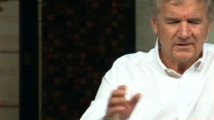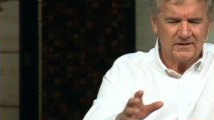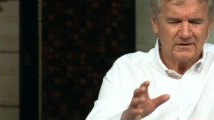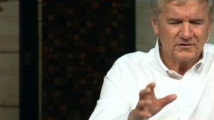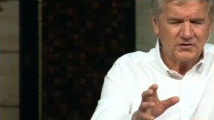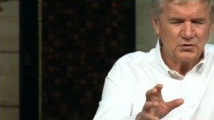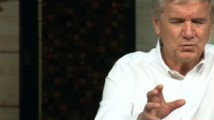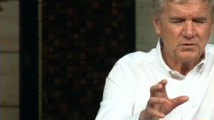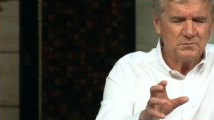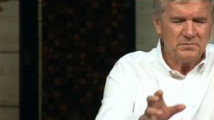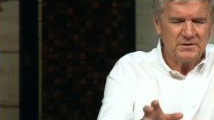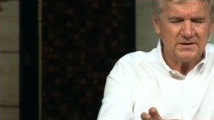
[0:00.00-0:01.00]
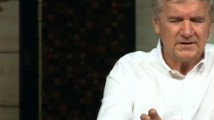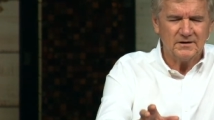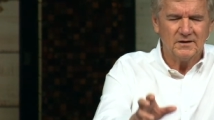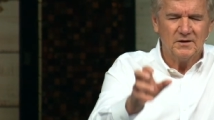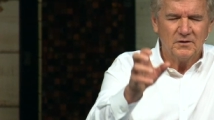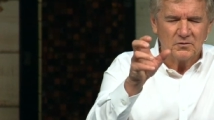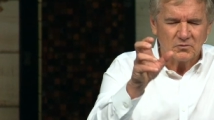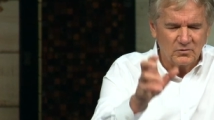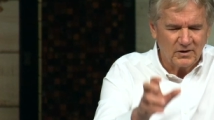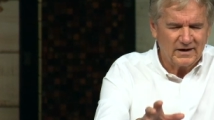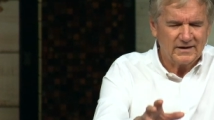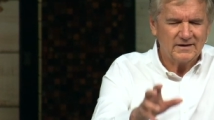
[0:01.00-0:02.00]
there you would be
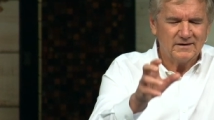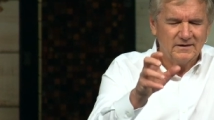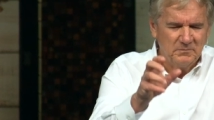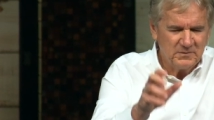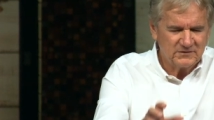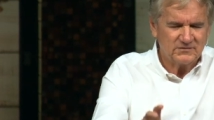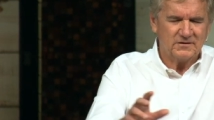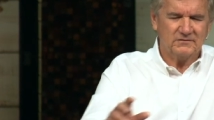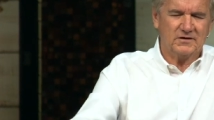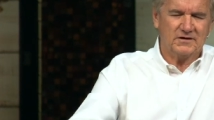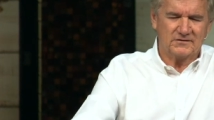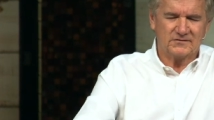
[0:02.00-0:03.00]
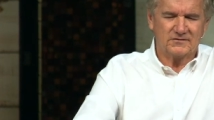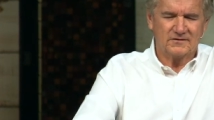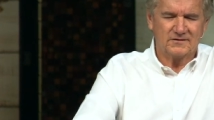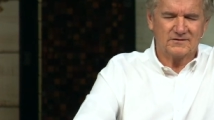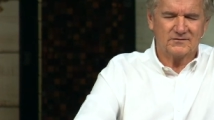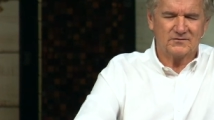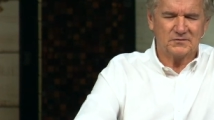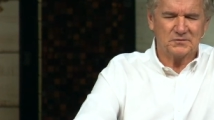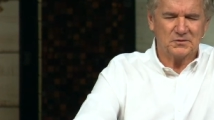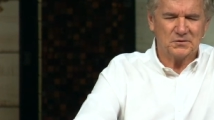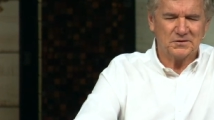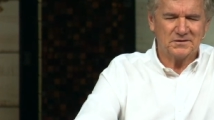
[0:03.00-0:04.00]
right in the midst of us. So,
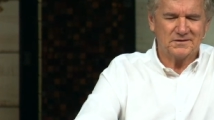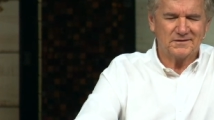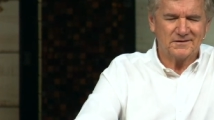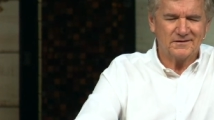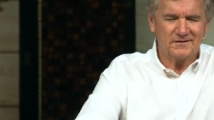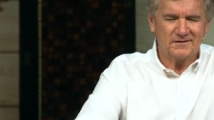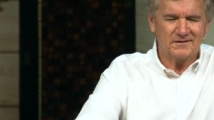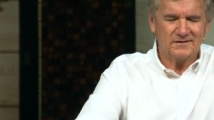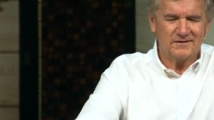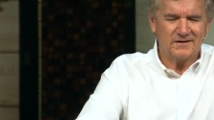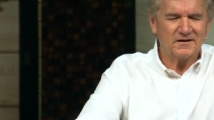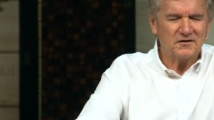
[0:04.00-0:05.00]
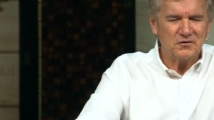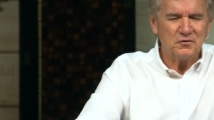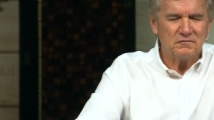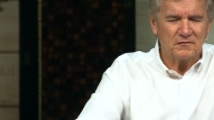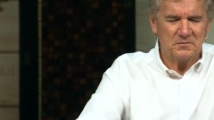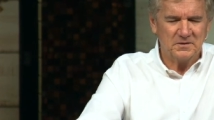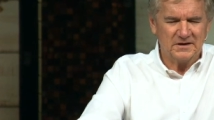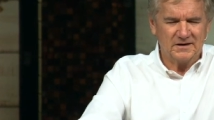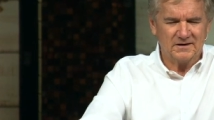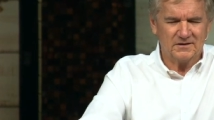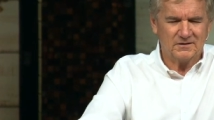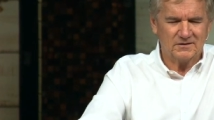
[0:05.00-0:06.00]
Lord, thank you for being
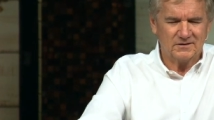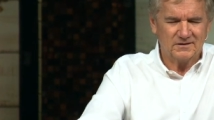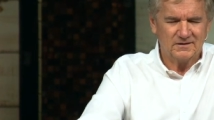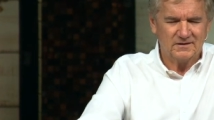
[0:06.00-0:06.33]
here.